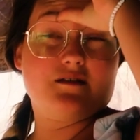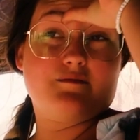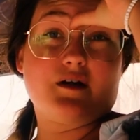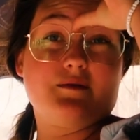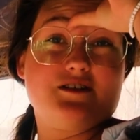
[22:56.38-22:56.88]

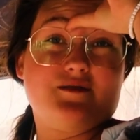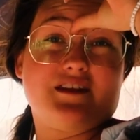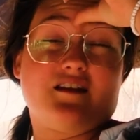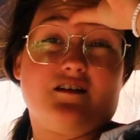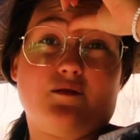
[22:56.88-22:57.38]
Probably doing
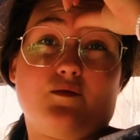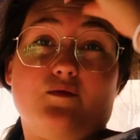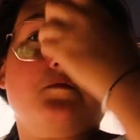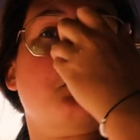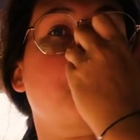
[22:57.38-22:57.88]
that on a
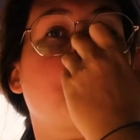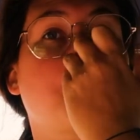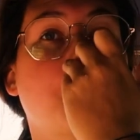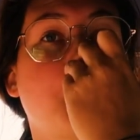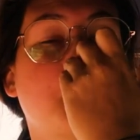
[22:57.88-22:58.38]

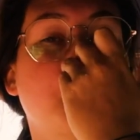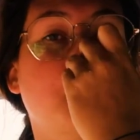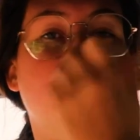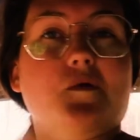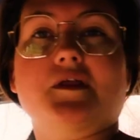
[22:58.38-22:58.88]
rocky
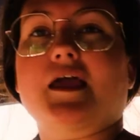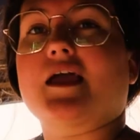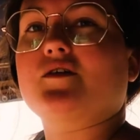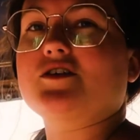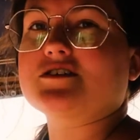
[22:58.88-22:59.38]
and rolly
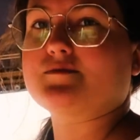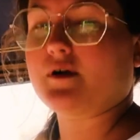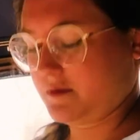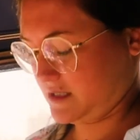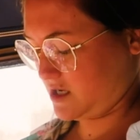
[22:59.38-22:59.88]
anchorage is
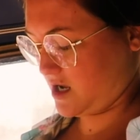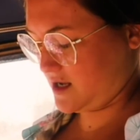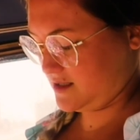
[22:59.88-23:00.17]
probably not